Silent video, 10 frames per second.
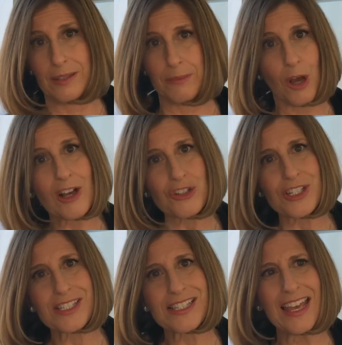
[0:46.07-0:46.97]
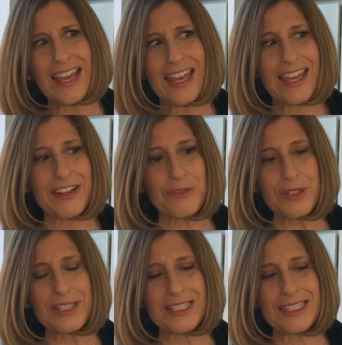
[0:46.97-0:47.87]
obnoxious, and it
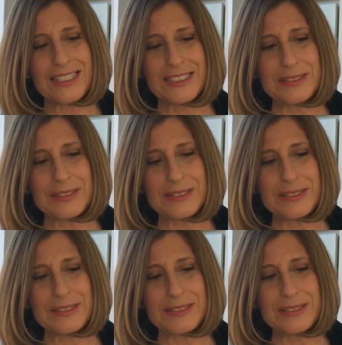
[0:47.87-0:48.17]
really